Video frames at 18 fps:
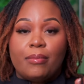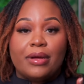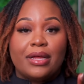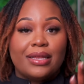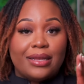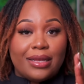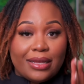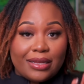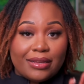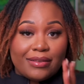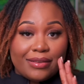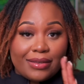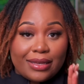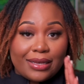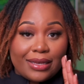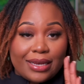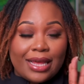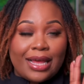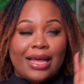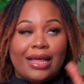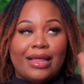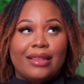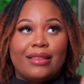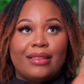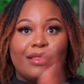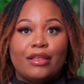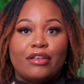But listen,
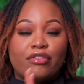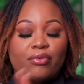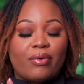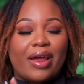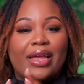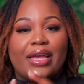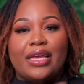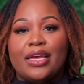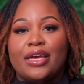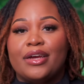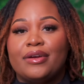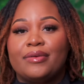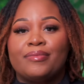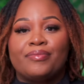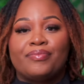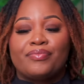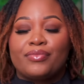this right here